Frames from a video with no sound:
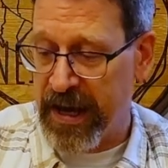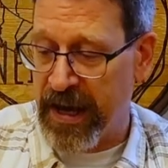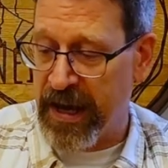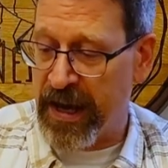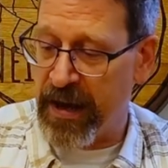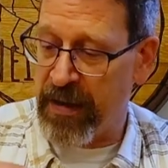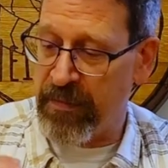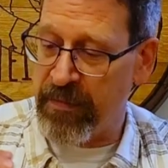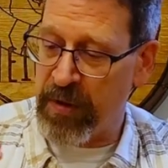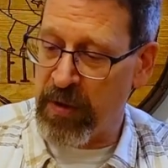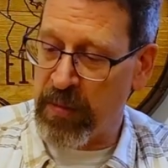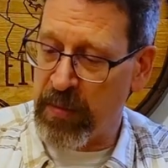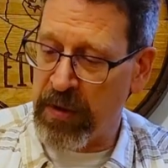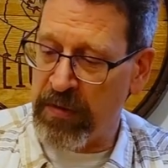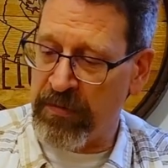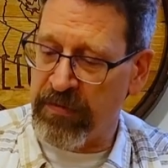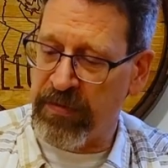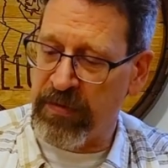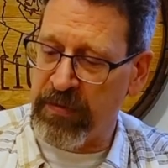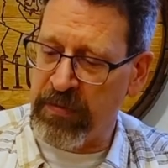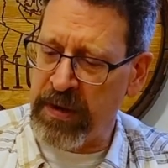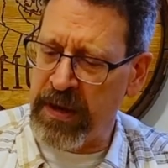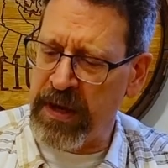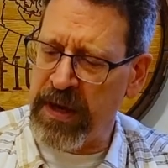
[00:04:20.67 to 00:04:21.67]
But
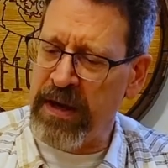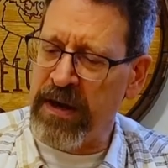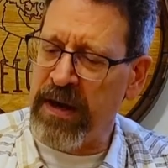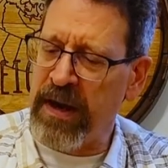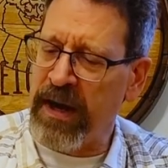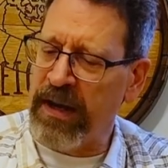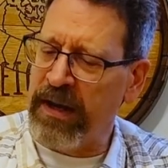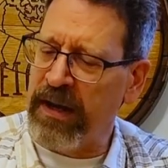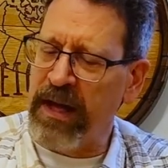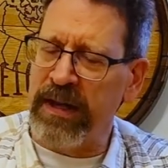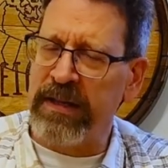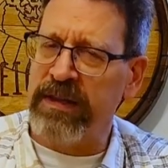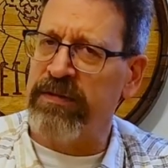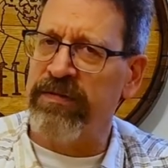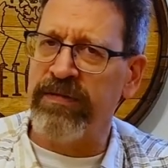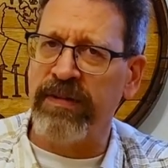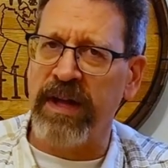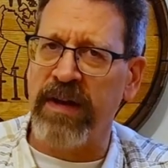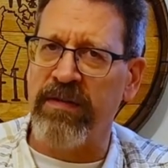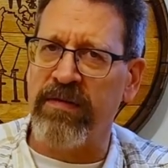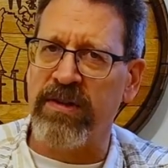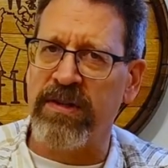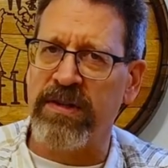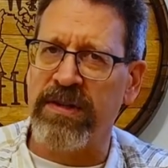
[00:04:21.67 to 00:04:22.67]
for me, I like the
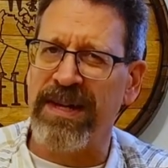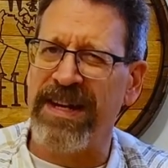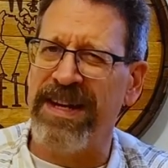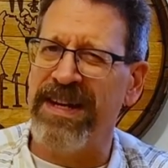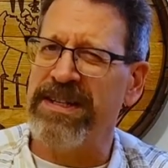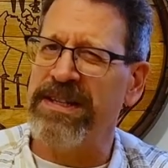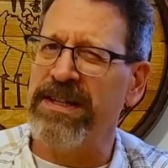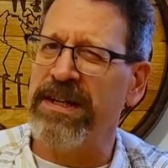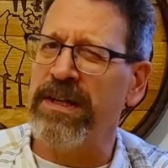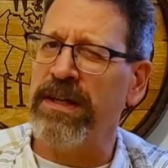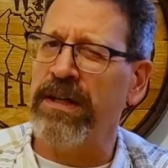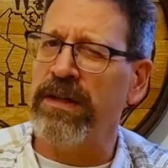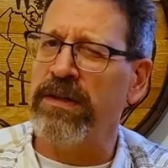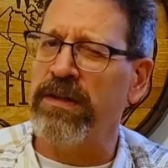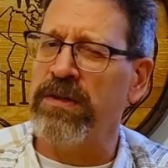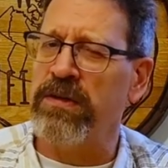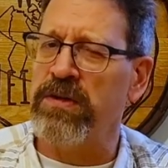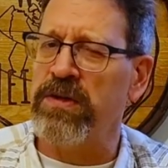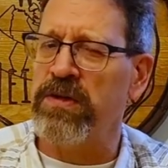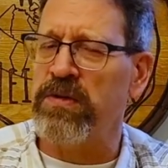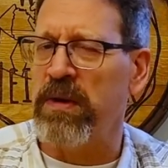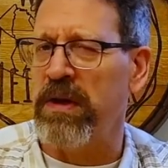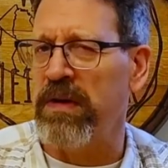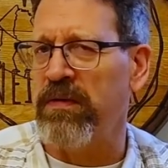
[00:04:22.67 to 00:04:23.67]
flavors. It is a little
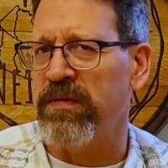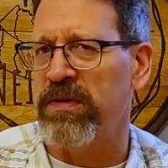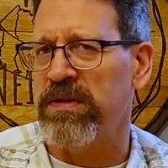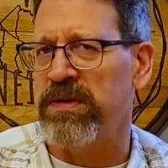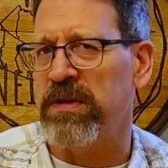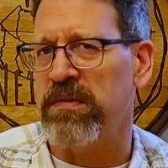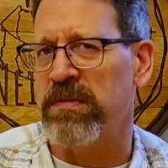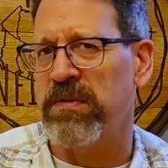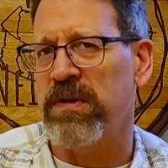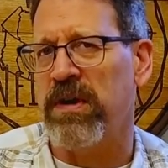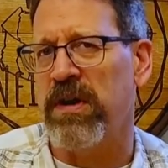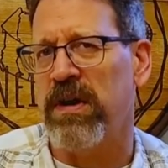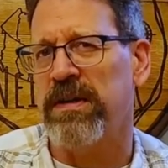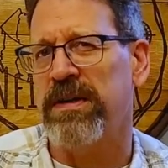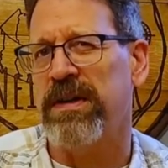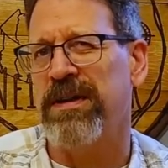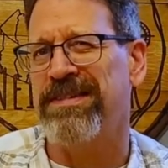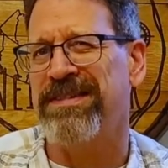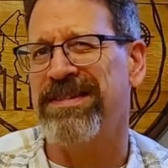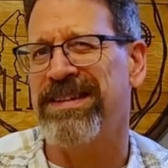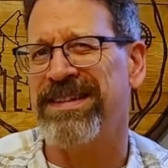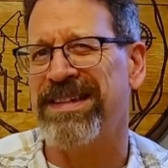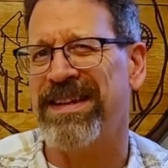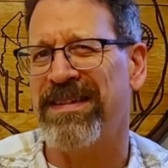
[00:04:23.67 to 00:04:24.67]
too sweet for some
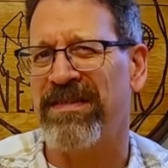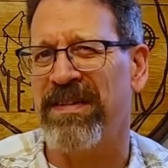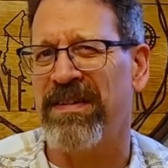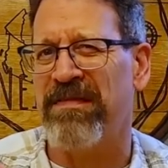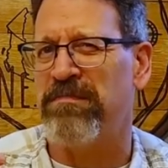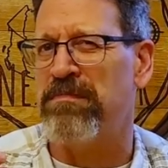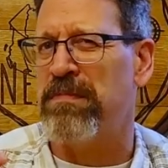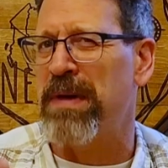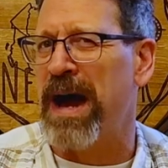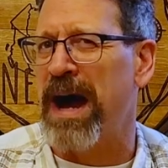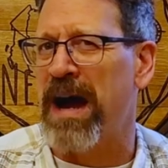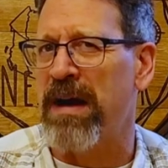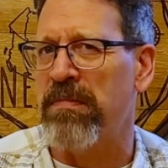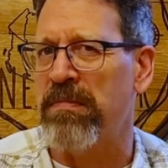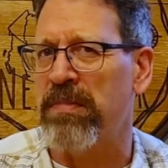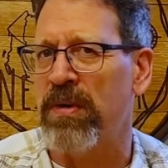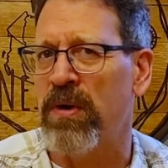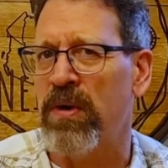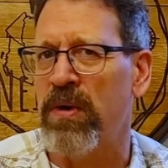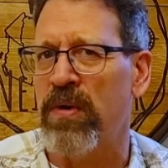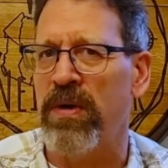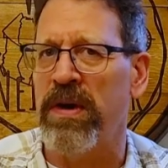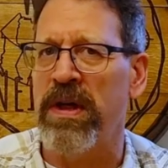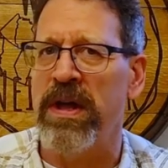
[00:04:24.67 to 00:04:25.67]
cocktails. It doesn't have enough
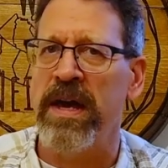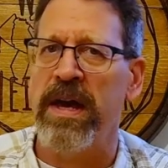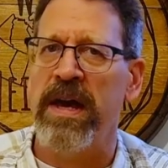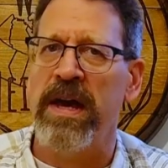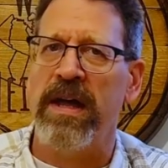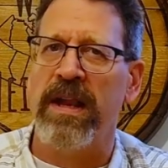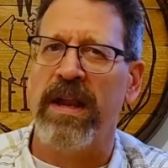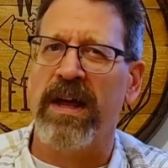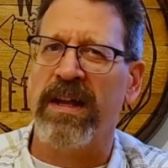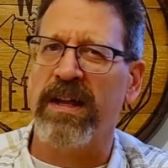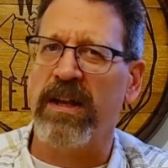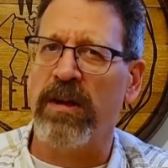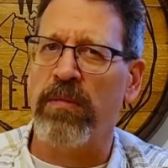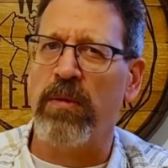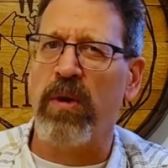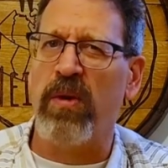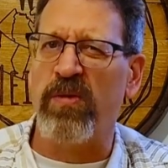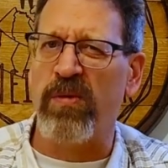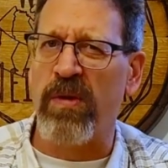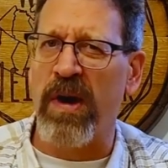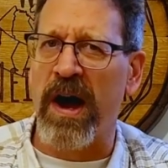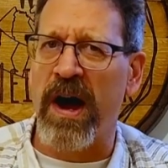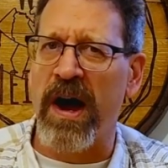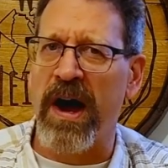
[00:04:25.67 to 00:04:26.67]
backbone, like a little
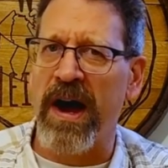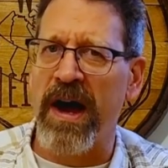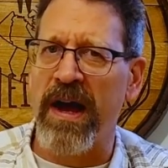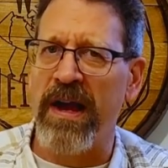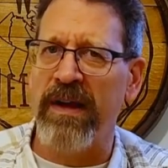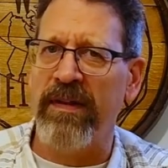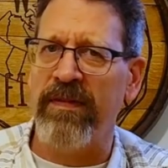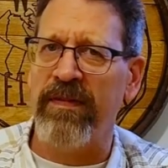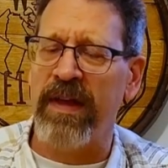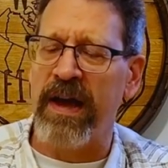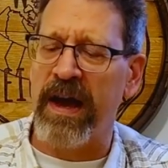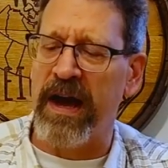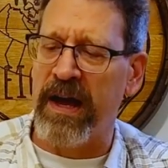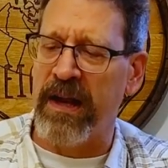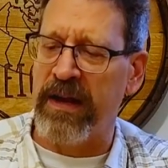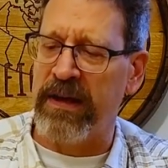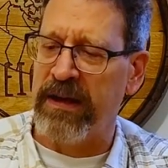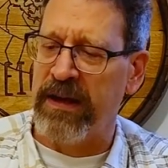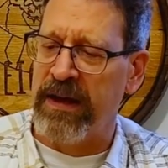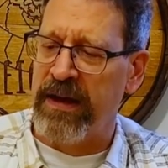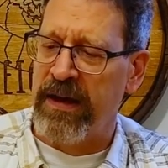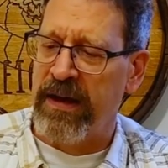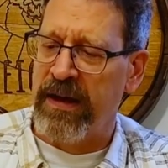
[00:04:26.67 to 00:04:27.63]
more rye in that.